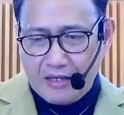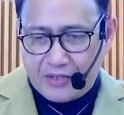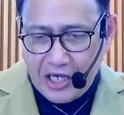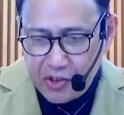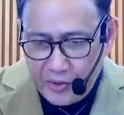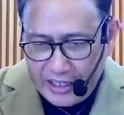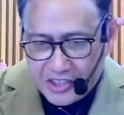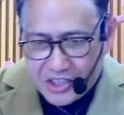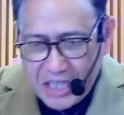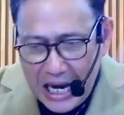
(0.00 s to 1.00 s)
They knew
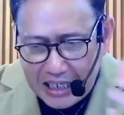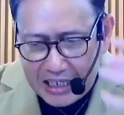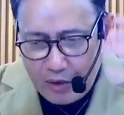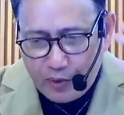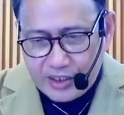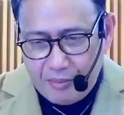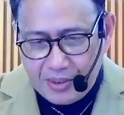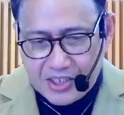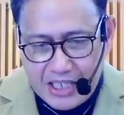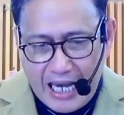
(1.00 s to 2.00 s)
exactly where the
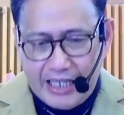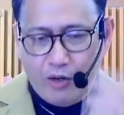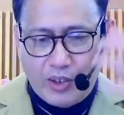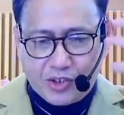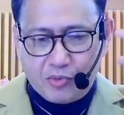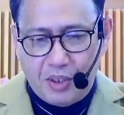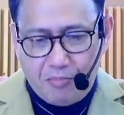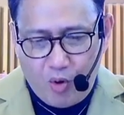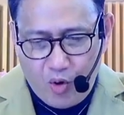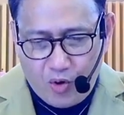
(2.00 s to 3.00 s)
Messiah was to be
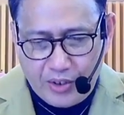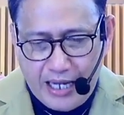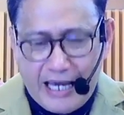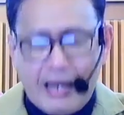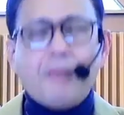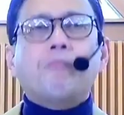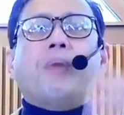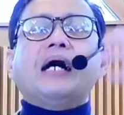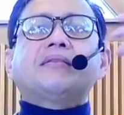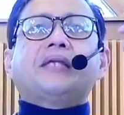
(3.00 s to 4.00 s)
born,
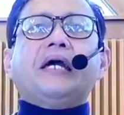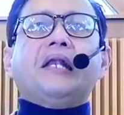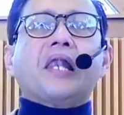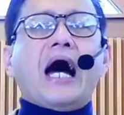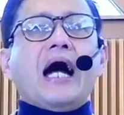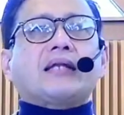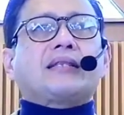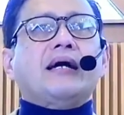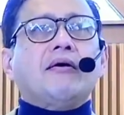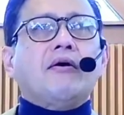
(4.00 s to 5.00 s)
but they
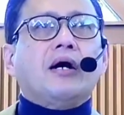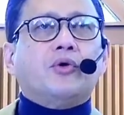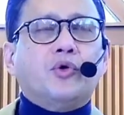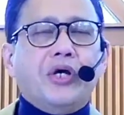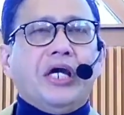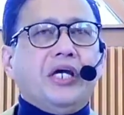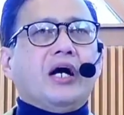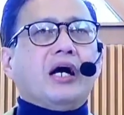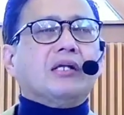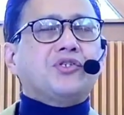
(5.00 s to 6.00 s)
lacked
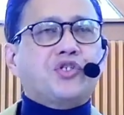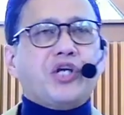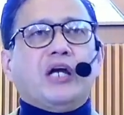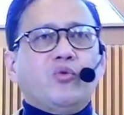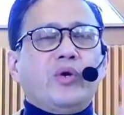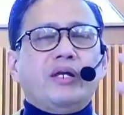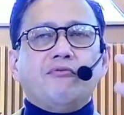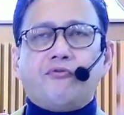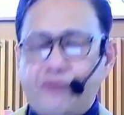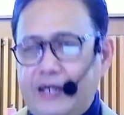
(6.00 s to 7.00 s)
real, genuine
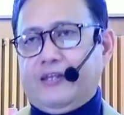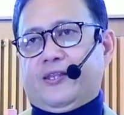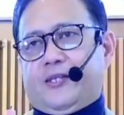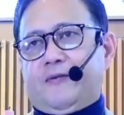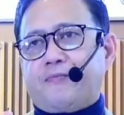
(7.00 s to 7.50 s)
faith.